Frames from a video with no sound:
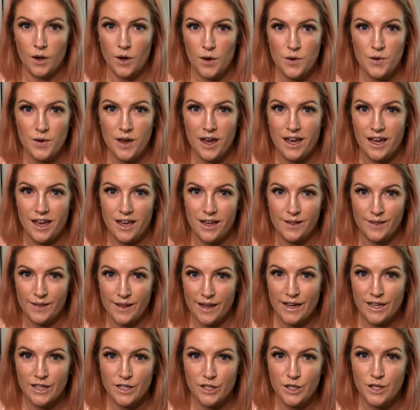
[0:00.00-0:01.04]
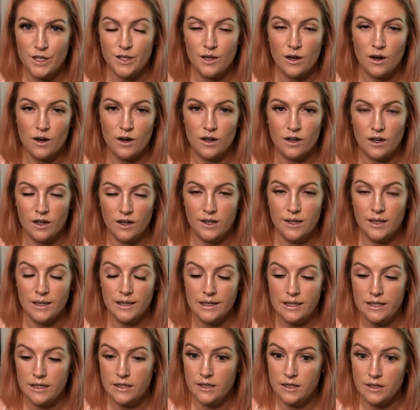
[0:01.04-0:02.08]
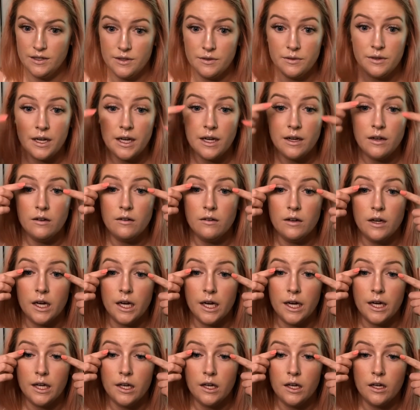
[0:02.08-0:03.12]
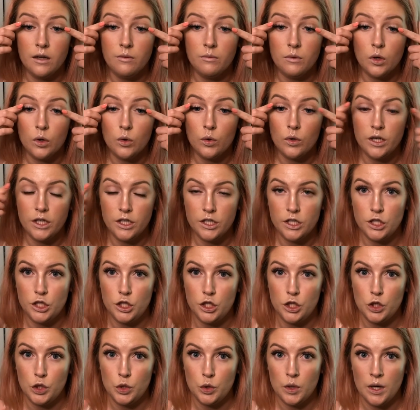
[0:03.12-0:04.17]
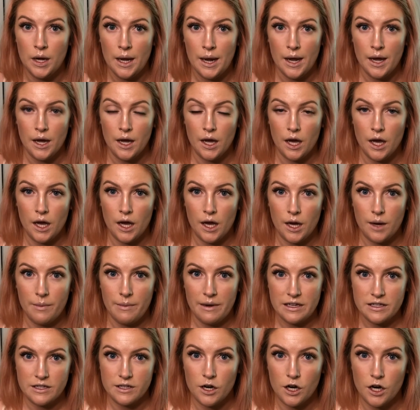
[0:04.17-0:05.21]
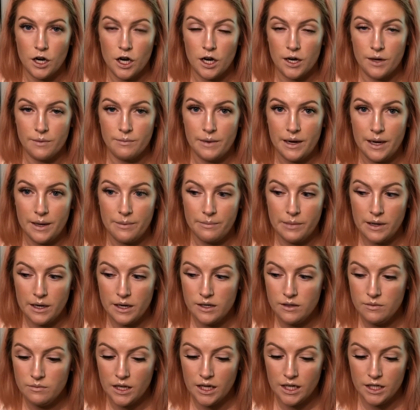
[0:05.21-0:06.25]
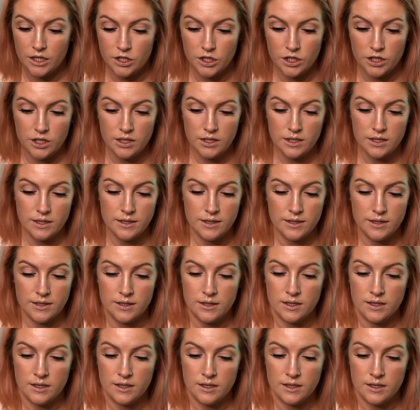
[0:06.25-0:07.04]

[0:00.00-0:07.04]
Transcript: Okay, lashes are on, so now I am going to do mascara on my bottom lashes.